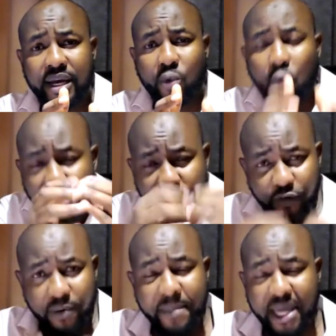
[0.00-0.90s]
was
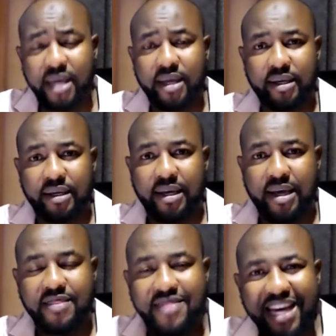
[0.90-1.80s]
for me,
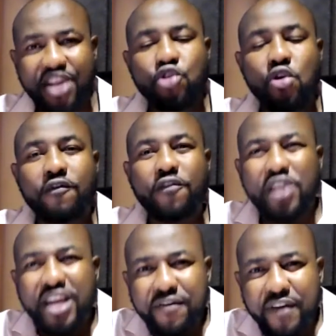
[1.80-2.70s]
then you're
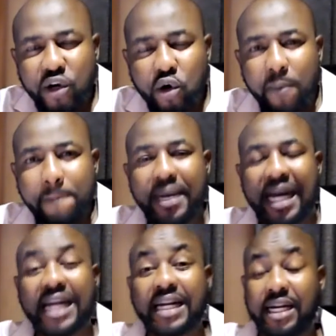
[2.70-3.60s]
forgiven
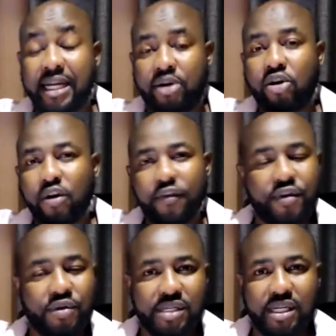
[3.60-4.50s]
completely of
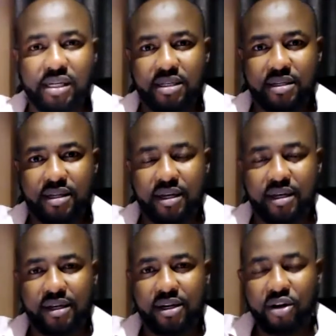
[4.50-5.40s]
your sins.
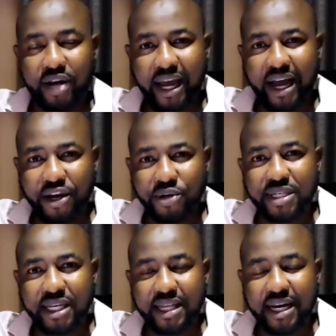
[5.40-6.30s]
Okay, are you
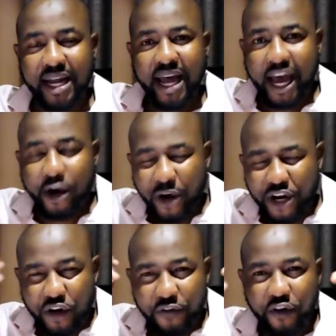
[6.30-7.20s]
seeing that? And when
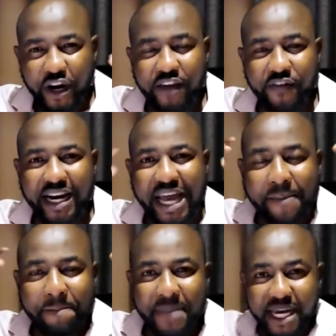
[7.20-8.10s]
you're forgiven,
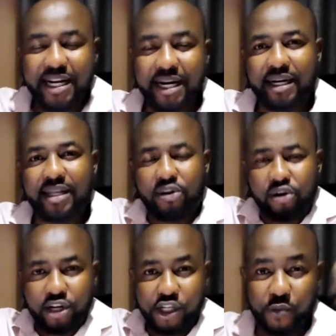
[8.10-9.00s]
immediately the
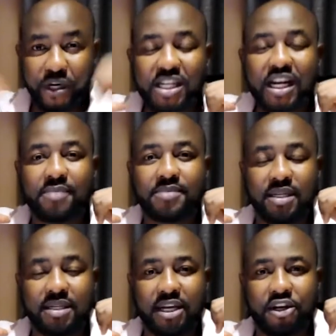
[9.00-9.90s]
Holy Spirit comes
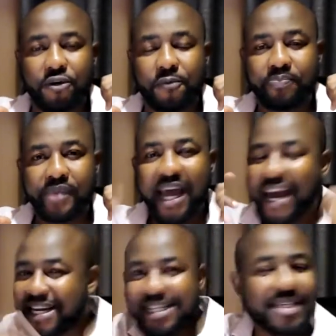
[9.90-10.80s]
inside you
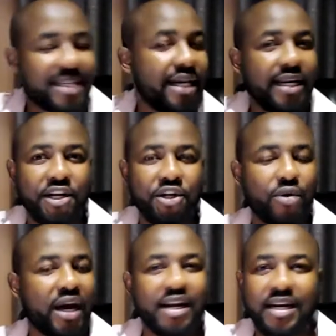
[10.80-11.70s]
and is sealed in you
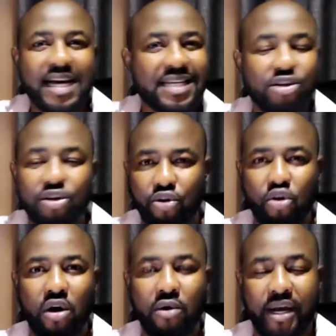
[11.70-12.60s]
and it does not
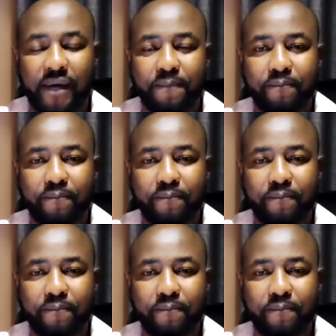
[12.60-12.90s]
go away.